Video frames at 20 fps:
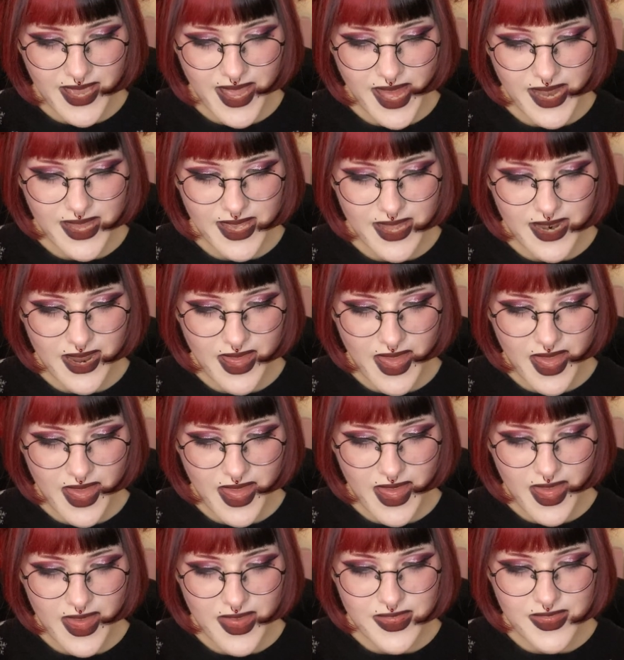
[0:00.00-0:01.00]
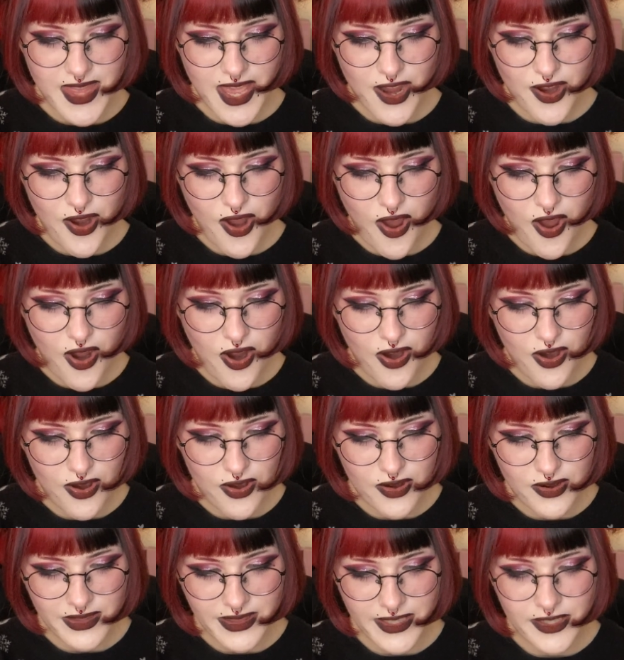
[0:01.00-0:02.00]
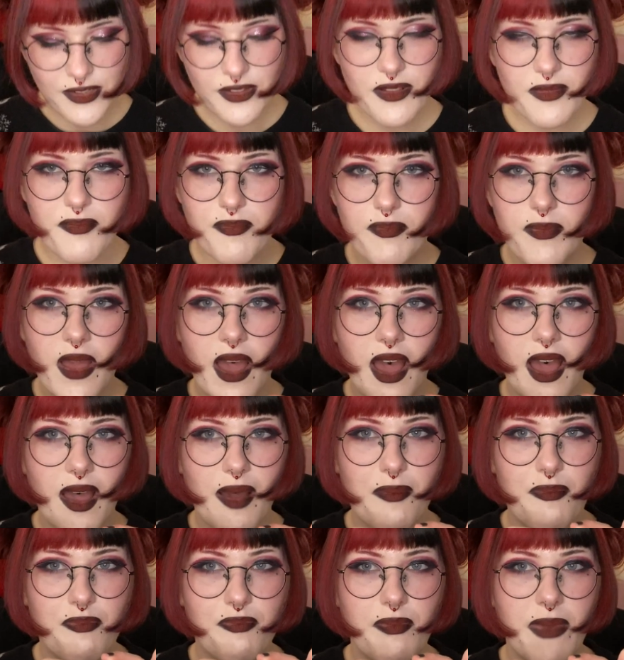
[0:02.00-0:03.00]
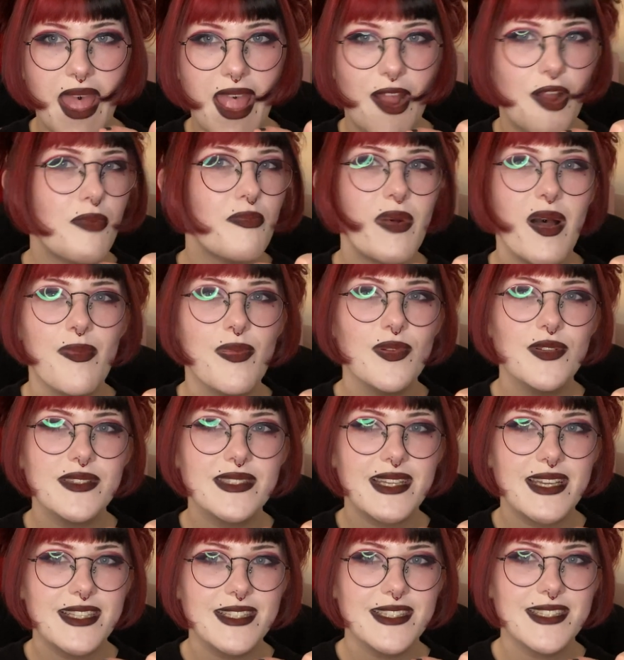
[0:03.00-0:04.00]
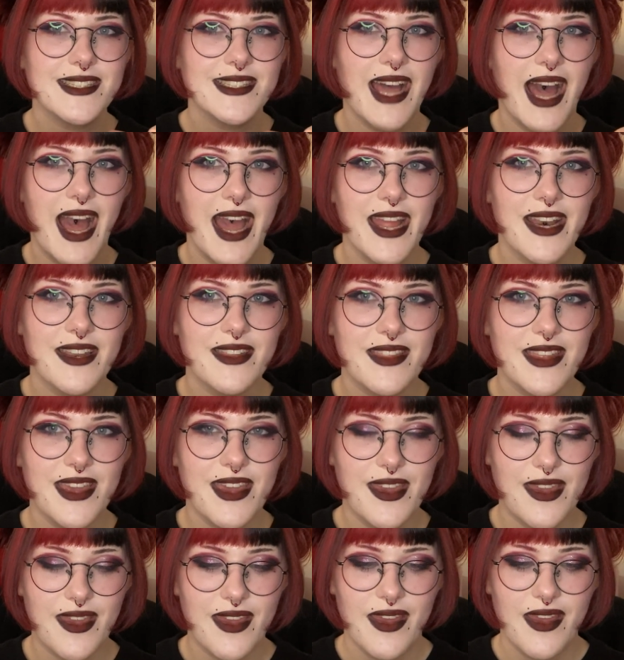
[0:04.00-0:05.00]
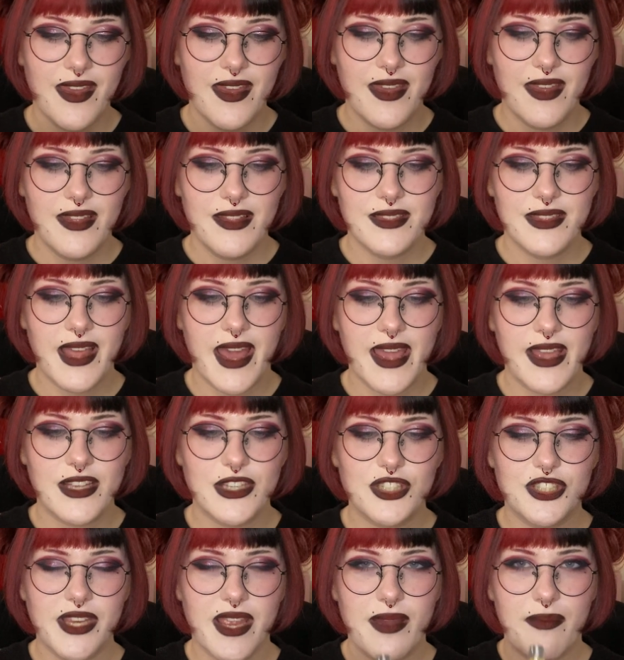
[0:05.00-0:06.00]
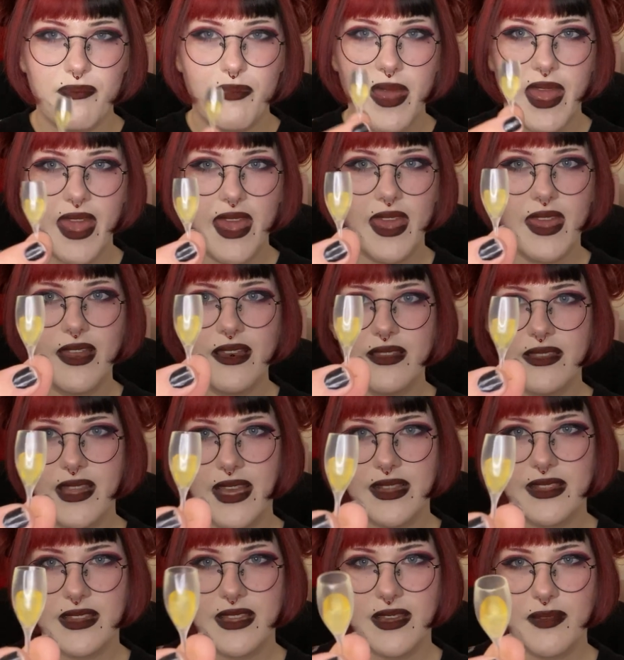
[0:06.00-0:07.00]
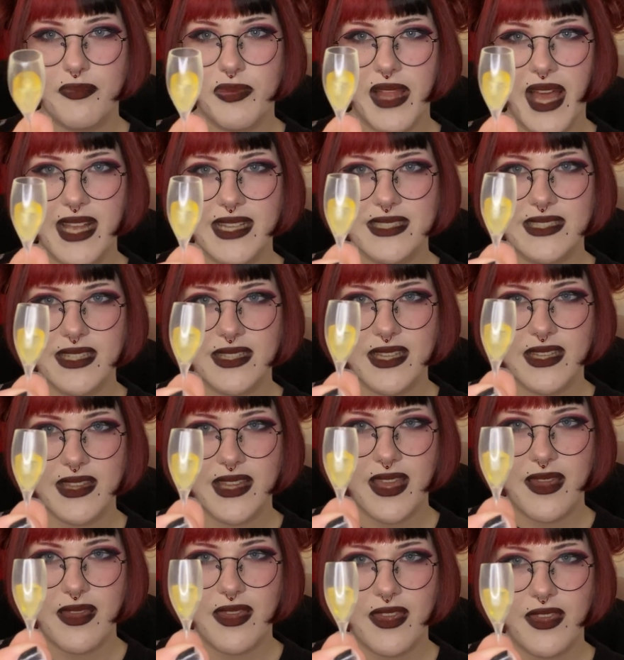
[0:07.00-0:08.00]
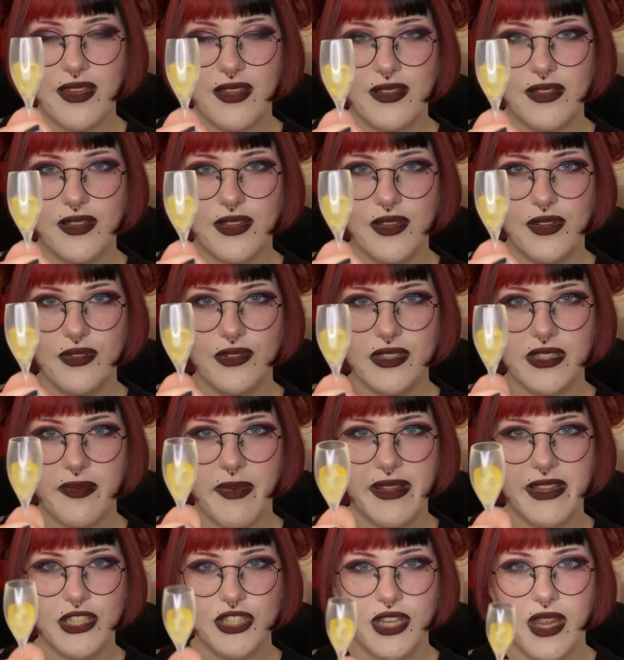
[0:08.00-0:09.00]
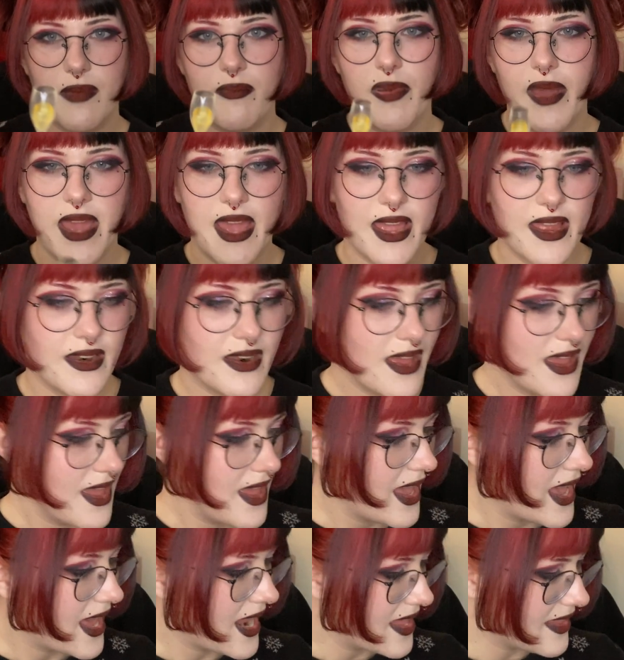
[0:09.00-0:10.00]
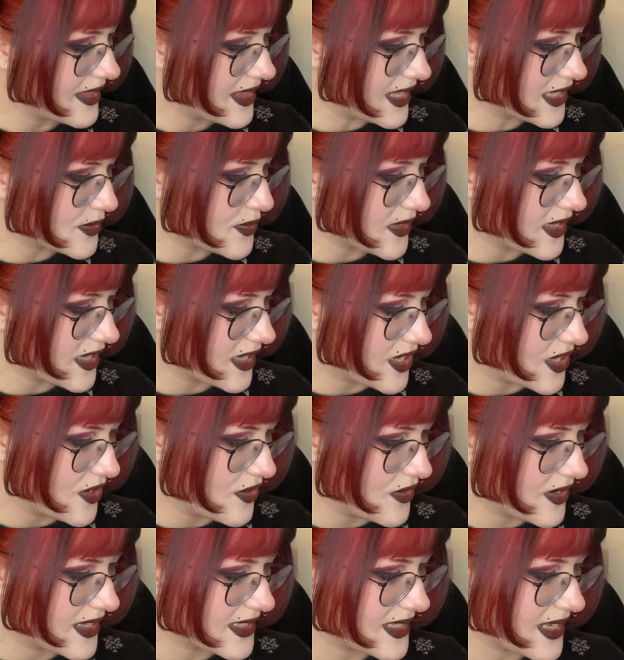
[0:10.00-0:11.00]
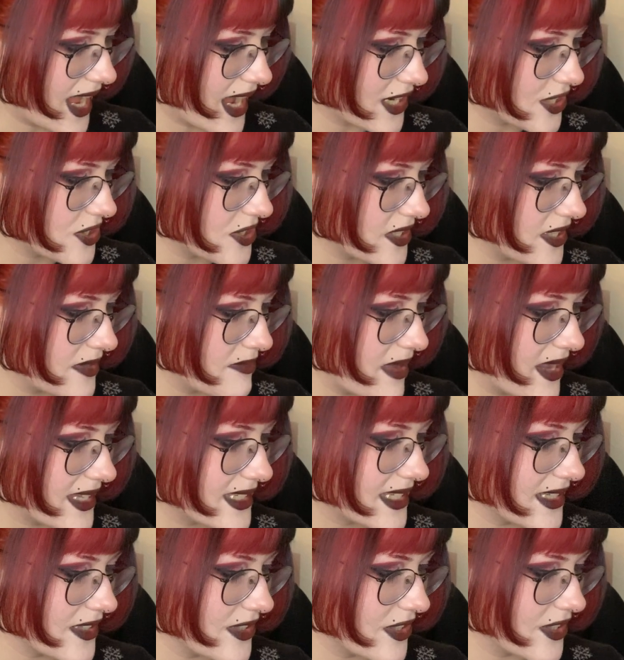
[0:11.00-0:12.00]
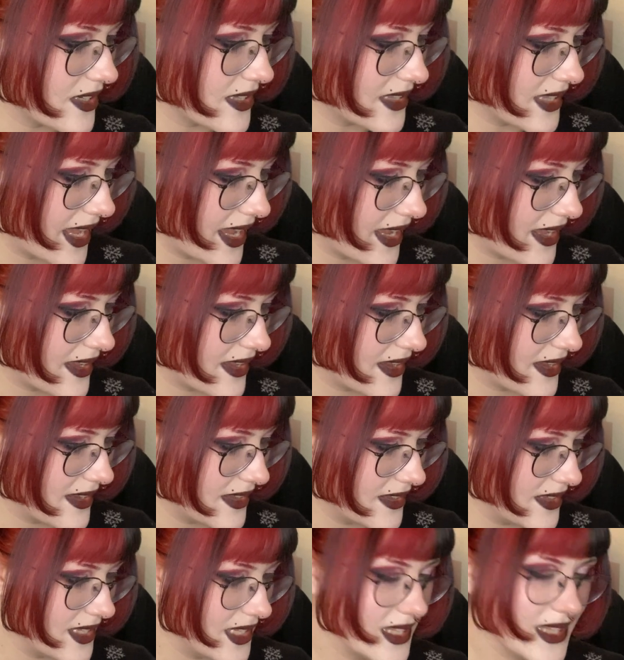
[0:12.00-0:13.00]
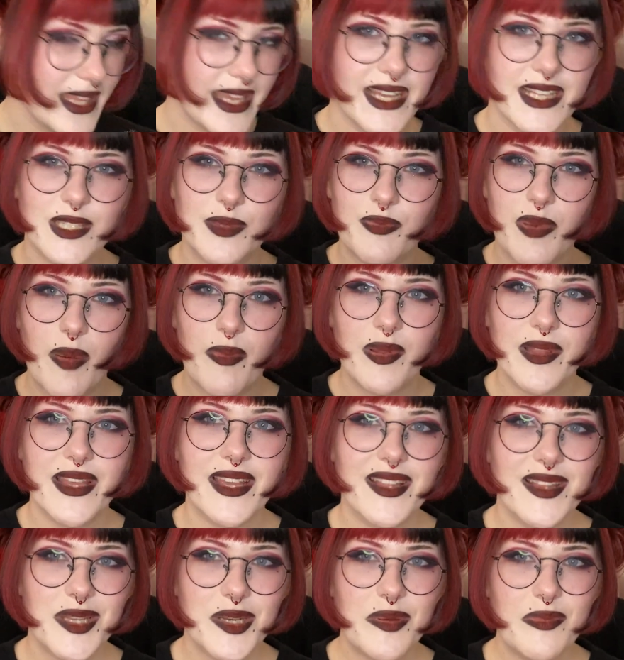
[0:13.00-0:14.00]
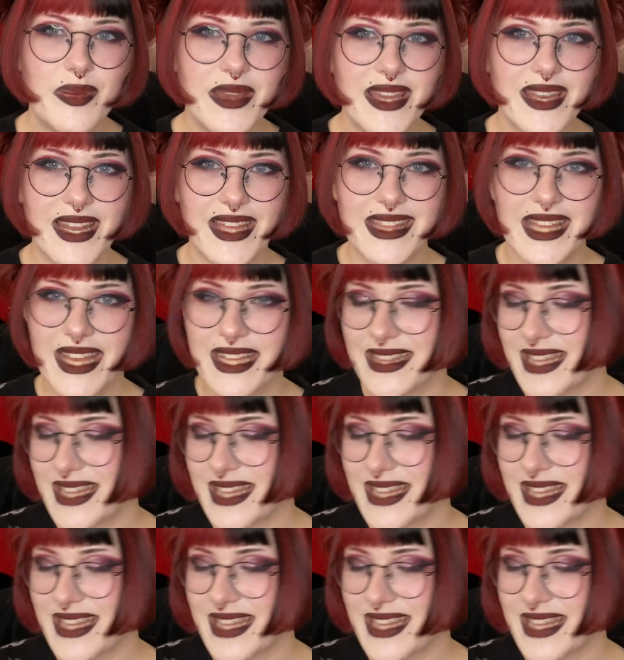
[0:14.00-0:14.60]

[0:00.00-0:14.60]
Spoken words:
at it, there are little air bubbles inside the like champagne, like the plastic that they use to make the champagne, and I think that's really cute because it actually makes it look like it's bubbling a little bit, and I like